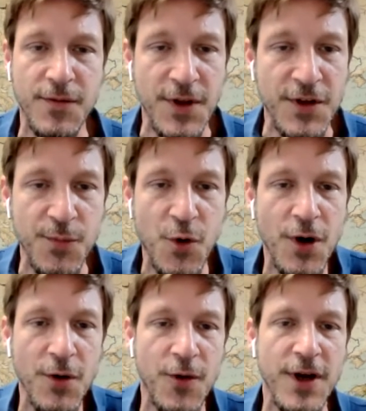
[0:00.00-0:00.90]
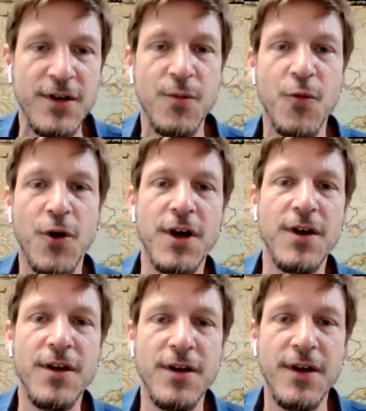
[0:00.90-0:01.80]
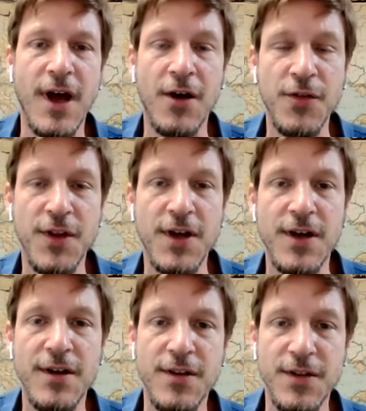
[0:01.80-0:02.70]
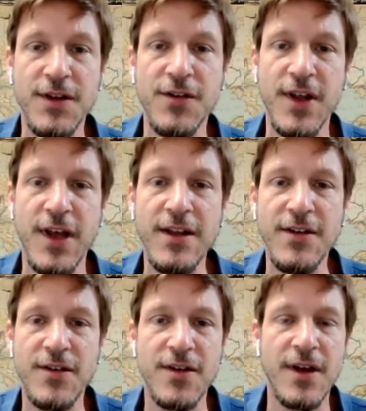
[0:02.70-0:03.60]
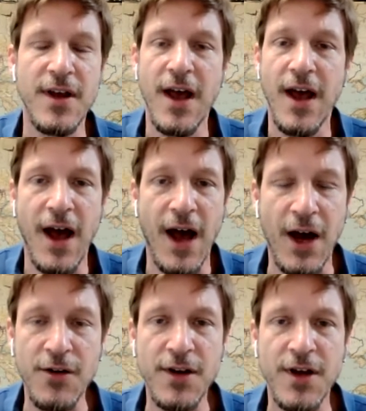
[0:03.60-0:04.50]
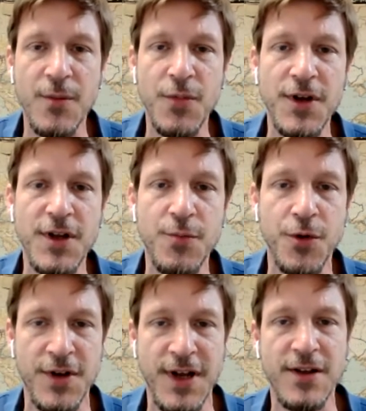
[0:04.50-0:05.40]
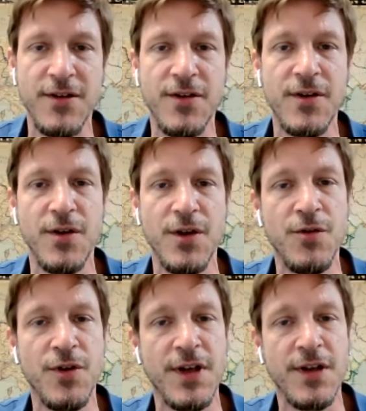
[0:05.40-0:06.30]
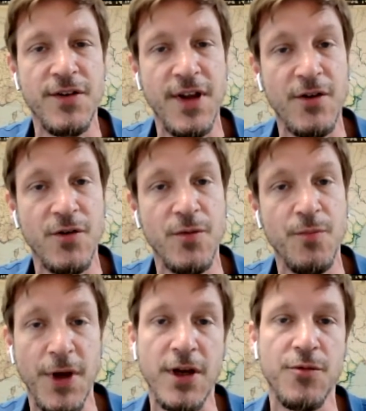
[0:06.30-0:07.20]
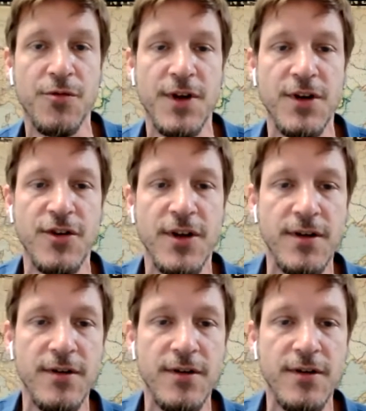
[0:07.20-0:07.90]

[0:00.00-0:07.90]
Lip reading: there's more ransomware out there these days. How can companies protect using a sound backup strategy?